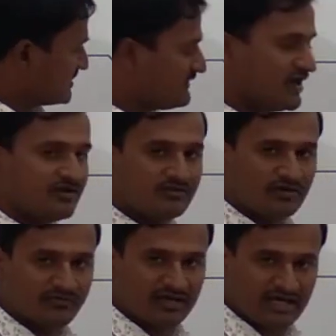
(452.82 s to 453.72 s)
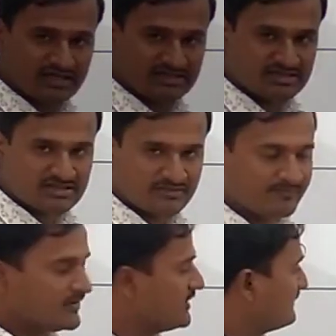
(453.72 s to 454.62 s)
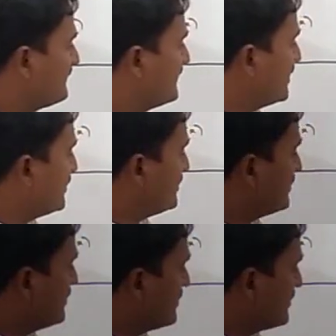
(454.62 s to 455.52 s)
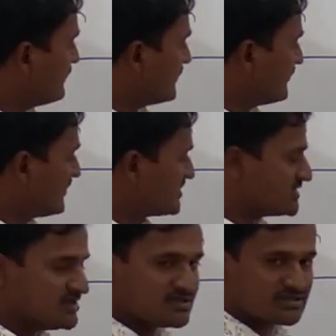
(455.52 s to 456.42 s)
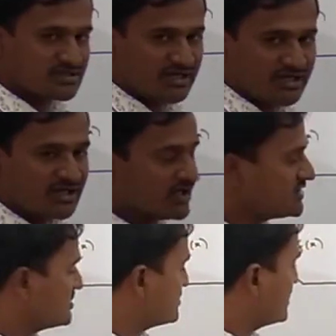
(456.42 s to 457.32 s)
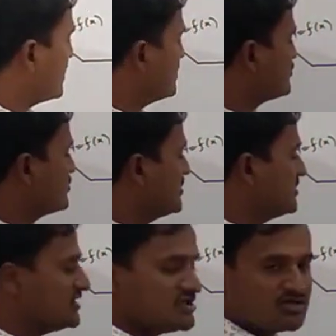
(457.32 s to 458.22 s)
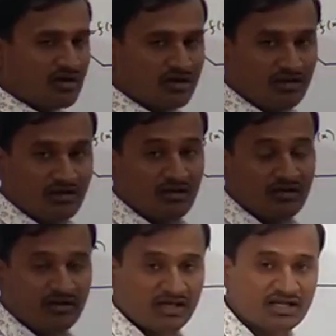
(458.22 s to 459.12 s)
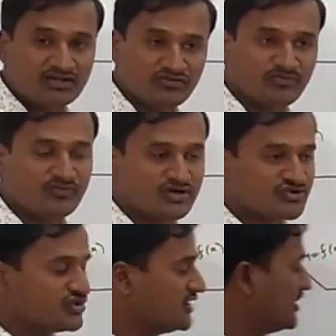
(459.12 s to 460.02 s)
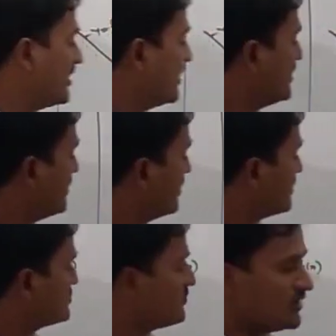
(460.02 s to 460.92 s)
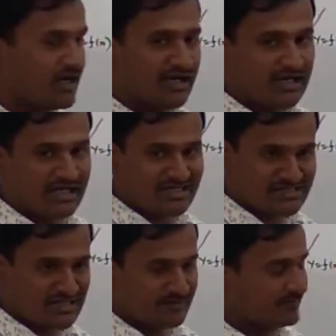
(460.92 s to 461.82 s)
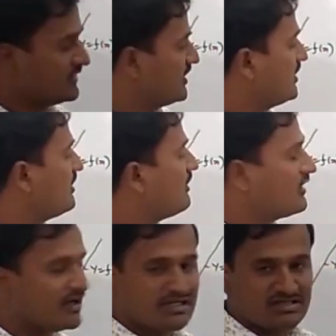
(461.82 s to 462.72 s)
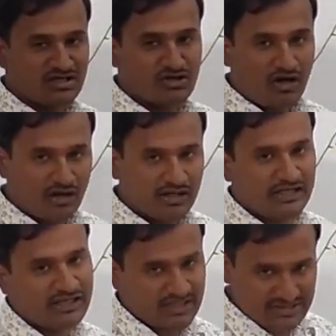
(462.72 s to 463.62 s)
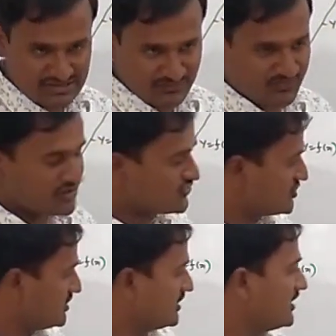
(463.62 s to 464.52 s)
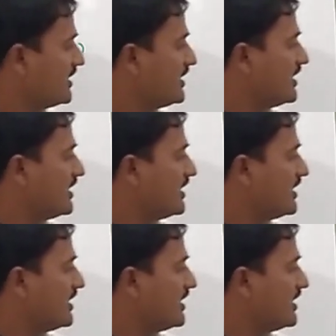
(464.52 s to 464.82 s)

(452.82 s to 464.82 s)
the value of x, then f of x is decreases. Hence these are decreasing function, and here it is only decreasing or it is a non-increasing function,